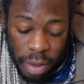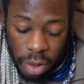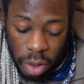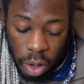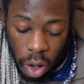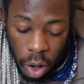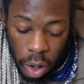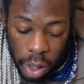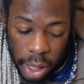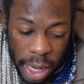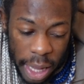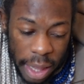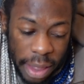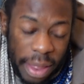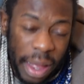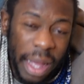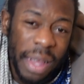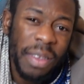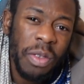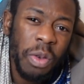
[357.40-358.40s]
not get
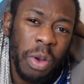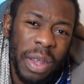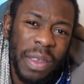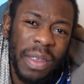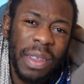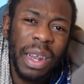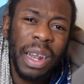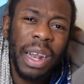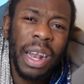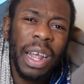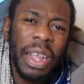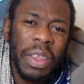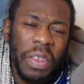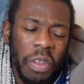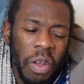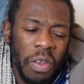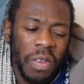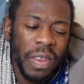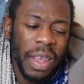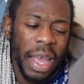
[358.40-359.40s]
things twisted and let's
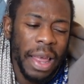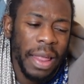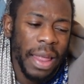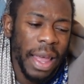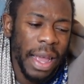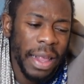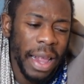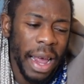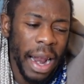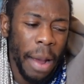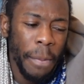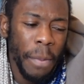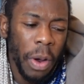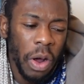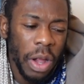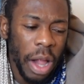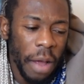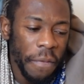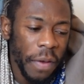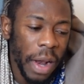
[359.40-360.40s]
not say things like that,
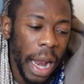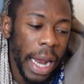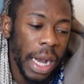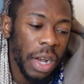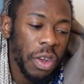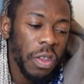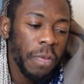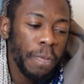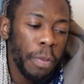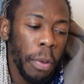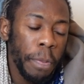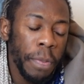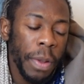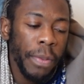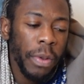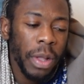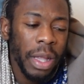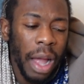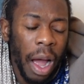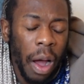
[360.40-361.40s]
because I feel like it does put
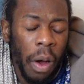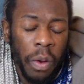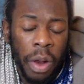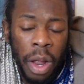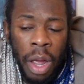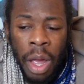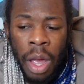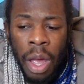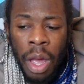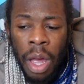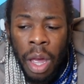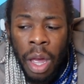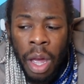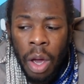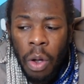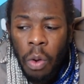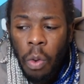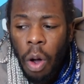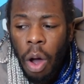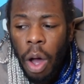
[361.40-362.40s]
people down
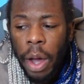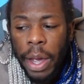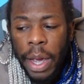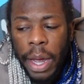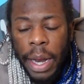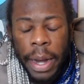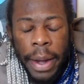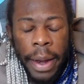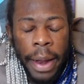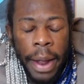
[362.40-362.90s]
who are in